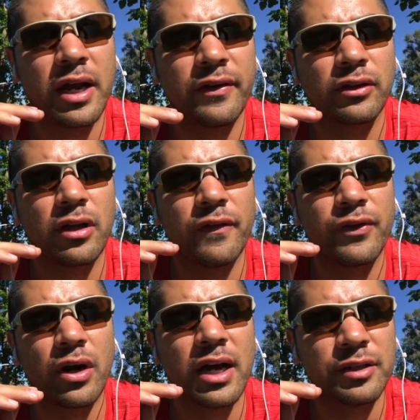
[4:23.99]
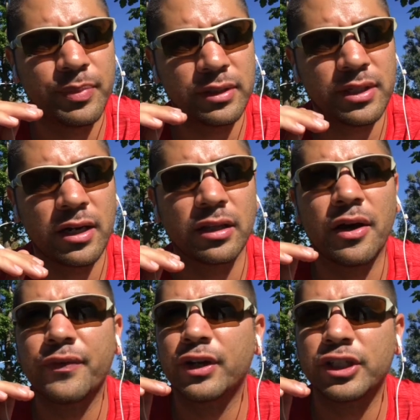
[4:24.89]
how to love their husbands, how to
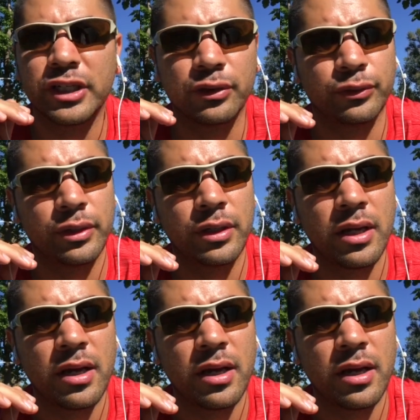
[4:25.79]
love their children,